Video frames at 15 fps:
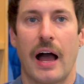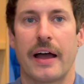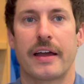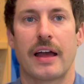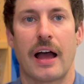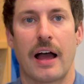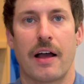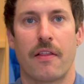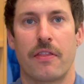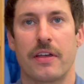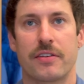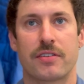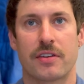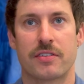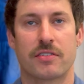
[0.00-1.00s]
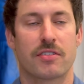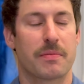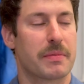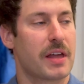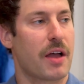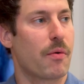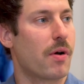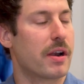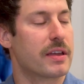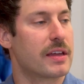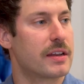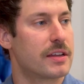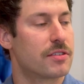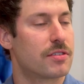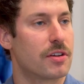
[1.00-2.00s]
I this isn't something I want to
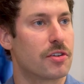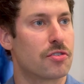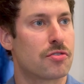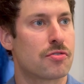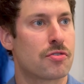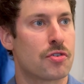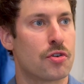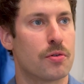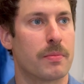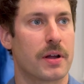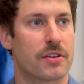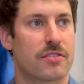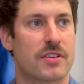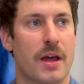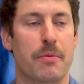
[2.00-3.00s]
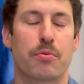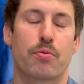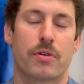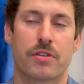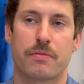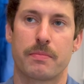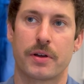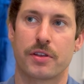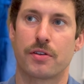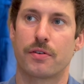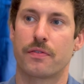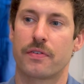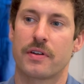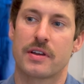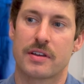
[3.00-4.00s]
get into too much depth with, but
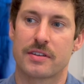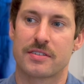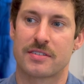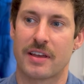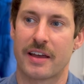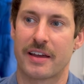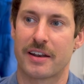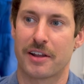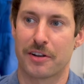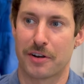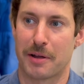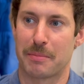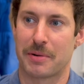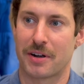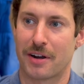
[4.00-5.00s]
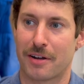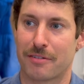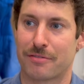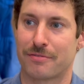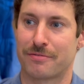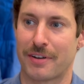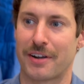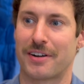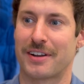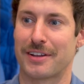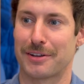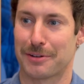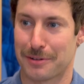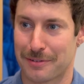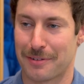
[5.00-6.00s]
you've said a number of
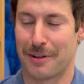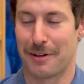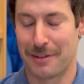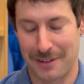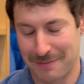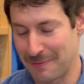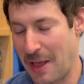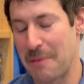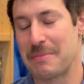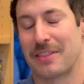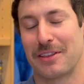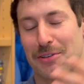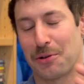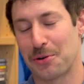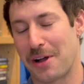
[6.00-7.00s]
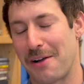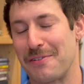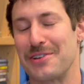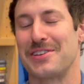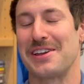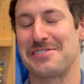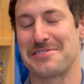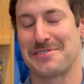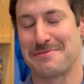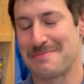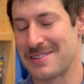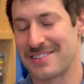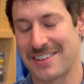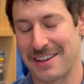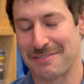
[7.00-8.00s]
very, uh, I mean, this whole conversation, you've
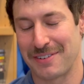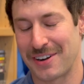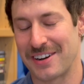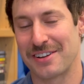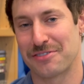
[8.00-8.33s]
been saying very